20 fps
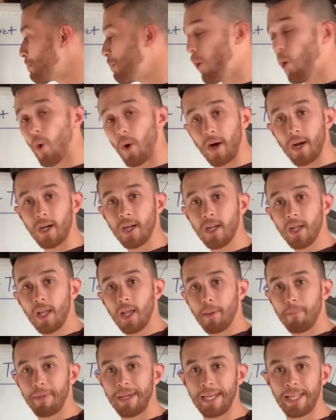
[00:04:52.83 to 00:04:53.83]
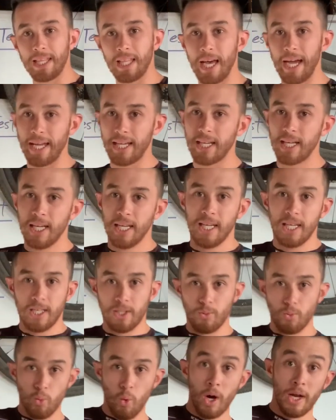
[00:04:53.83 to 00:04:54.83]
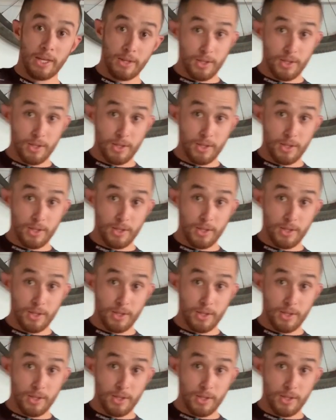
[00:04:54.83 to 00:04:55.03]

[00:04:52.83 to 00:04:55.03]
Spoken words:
poor, meaning like one, you